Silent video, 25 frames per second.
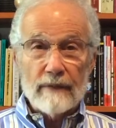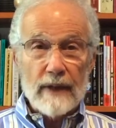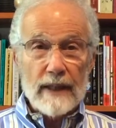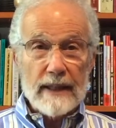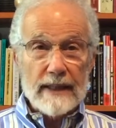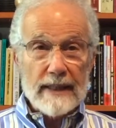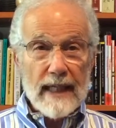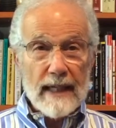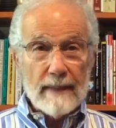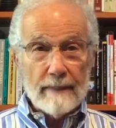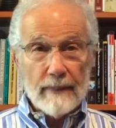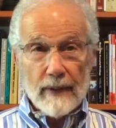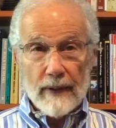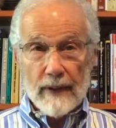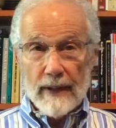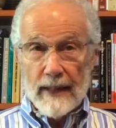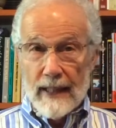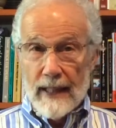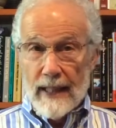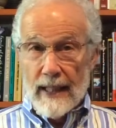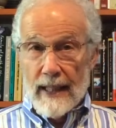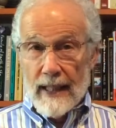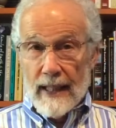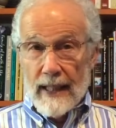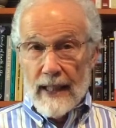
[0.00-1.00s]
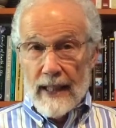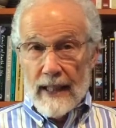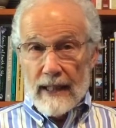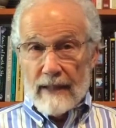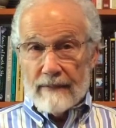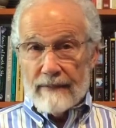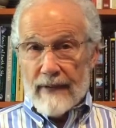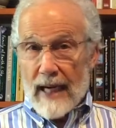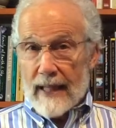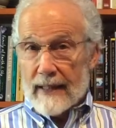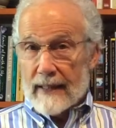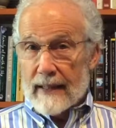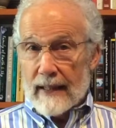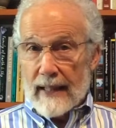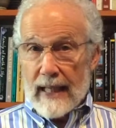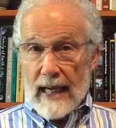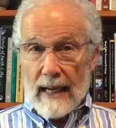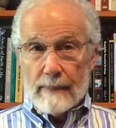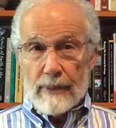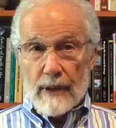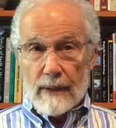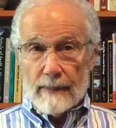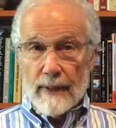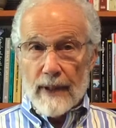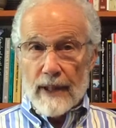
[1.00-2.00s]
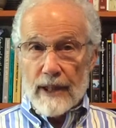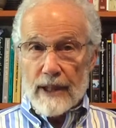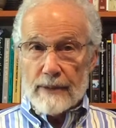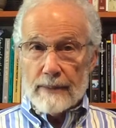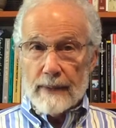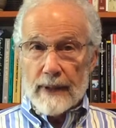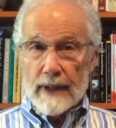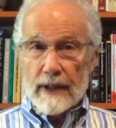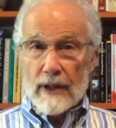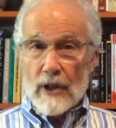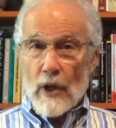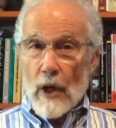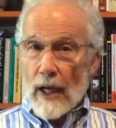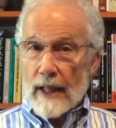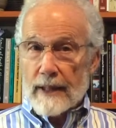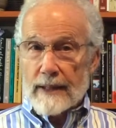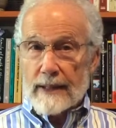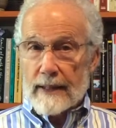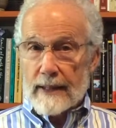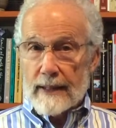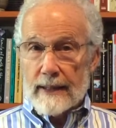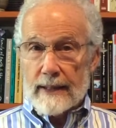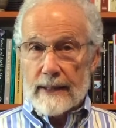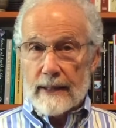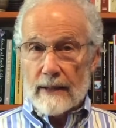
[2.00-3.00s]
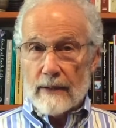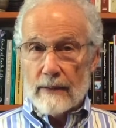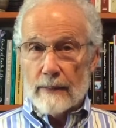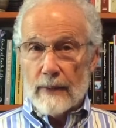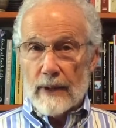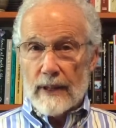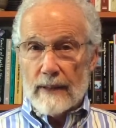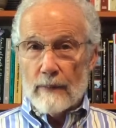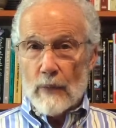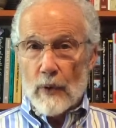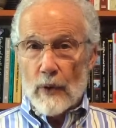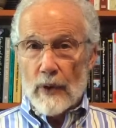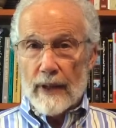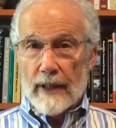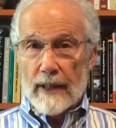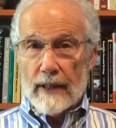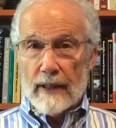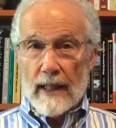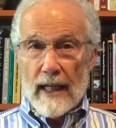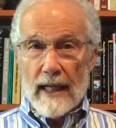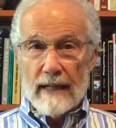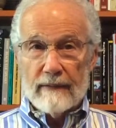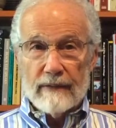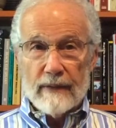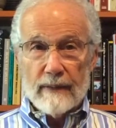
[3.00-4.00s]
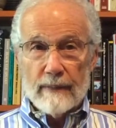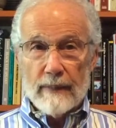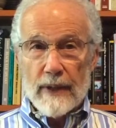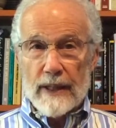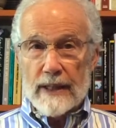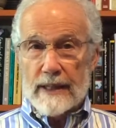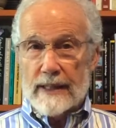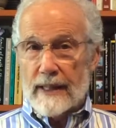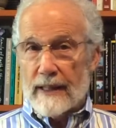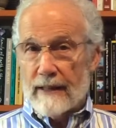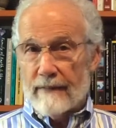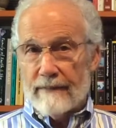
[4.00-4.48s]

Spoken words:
For example, the fact that capital punishment costs considerably more than life in prison.